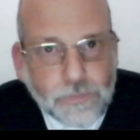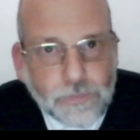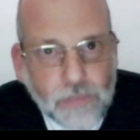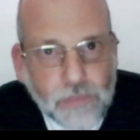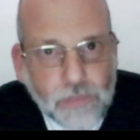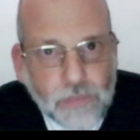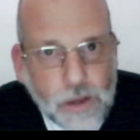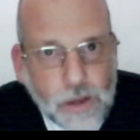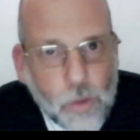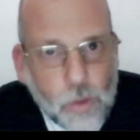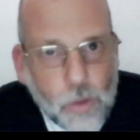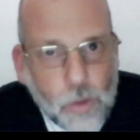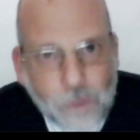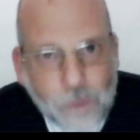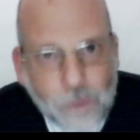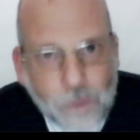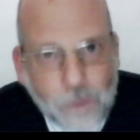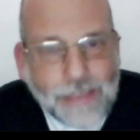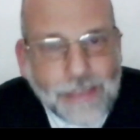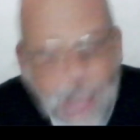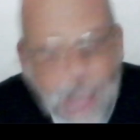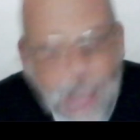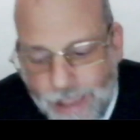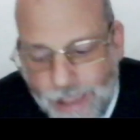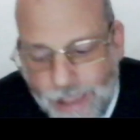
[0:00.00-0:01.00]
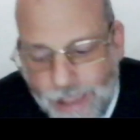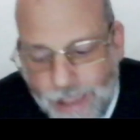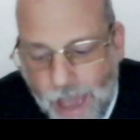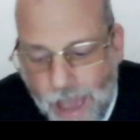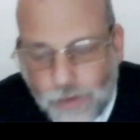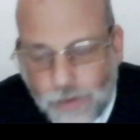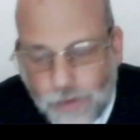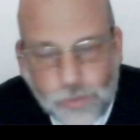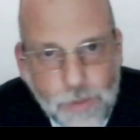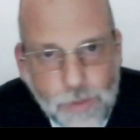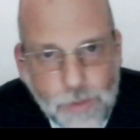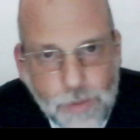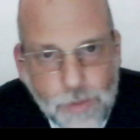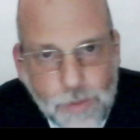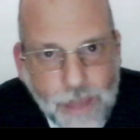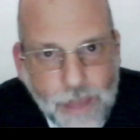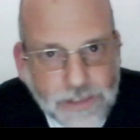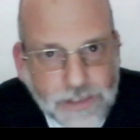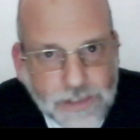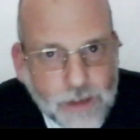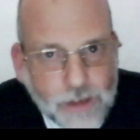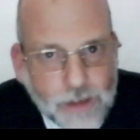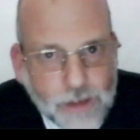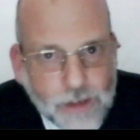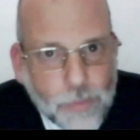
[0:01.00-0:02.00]
Where they hang out, as we
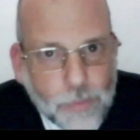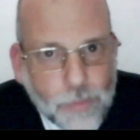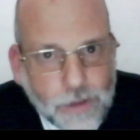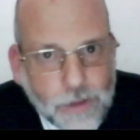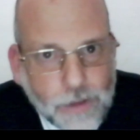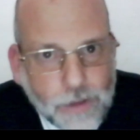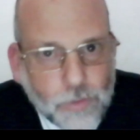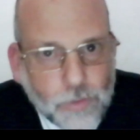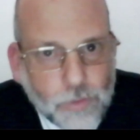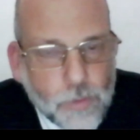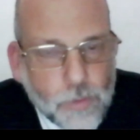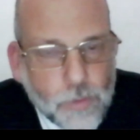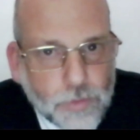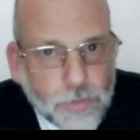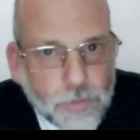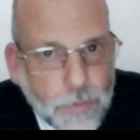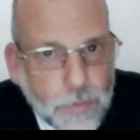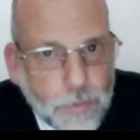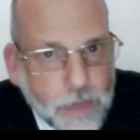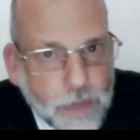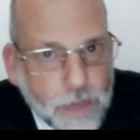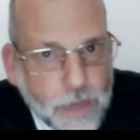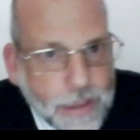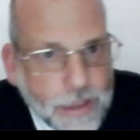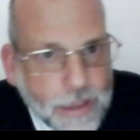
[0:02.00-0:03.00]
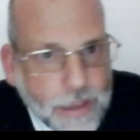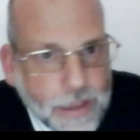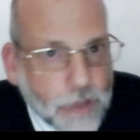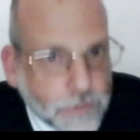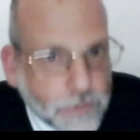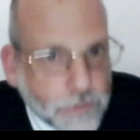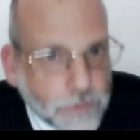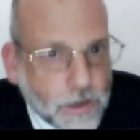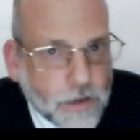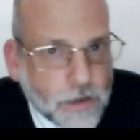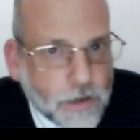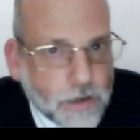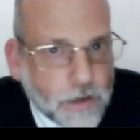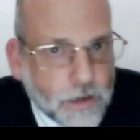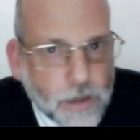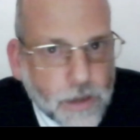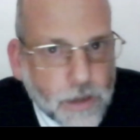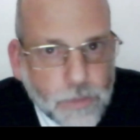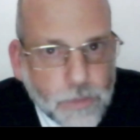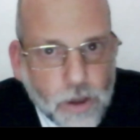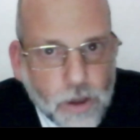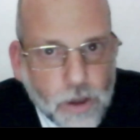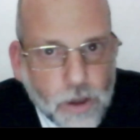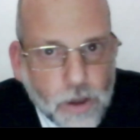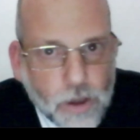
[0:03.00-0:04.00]
mentioned, not places where most people hang out. They're not going to
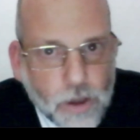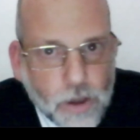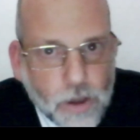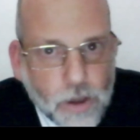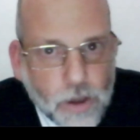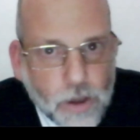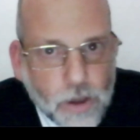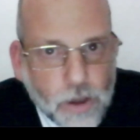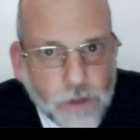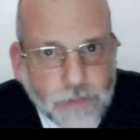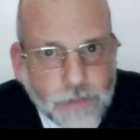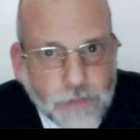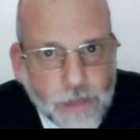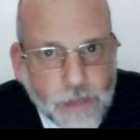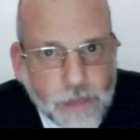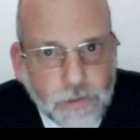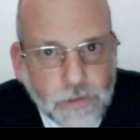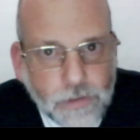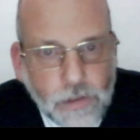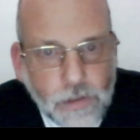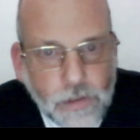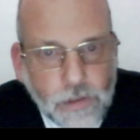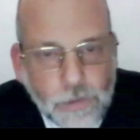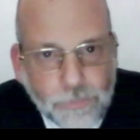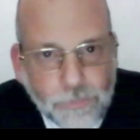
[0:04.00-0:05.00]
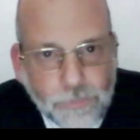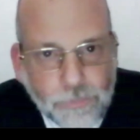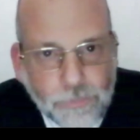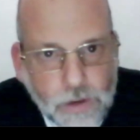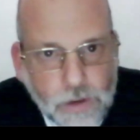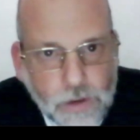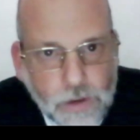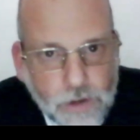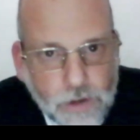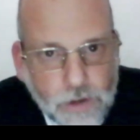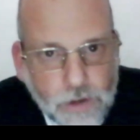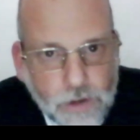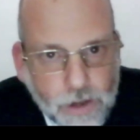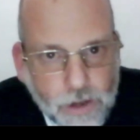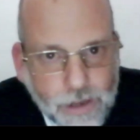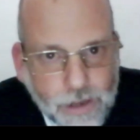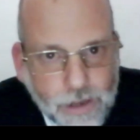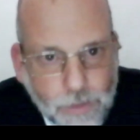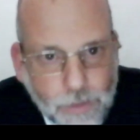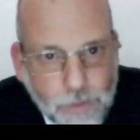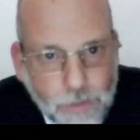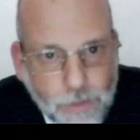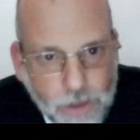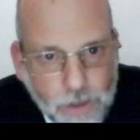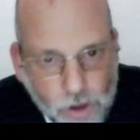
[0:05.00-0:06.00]
come in contact. You're not going
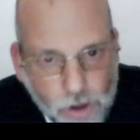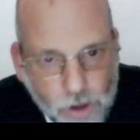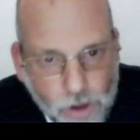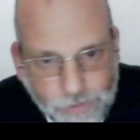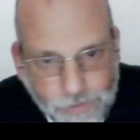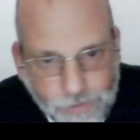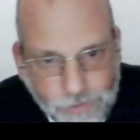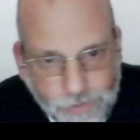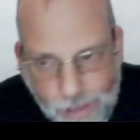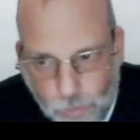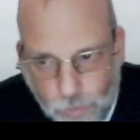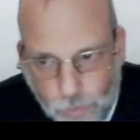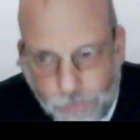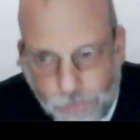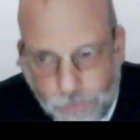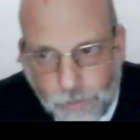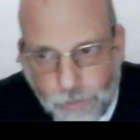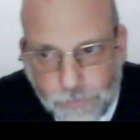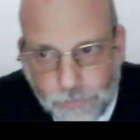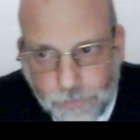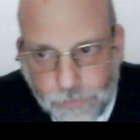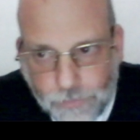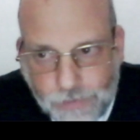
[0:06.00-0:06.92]
to come in contact with them.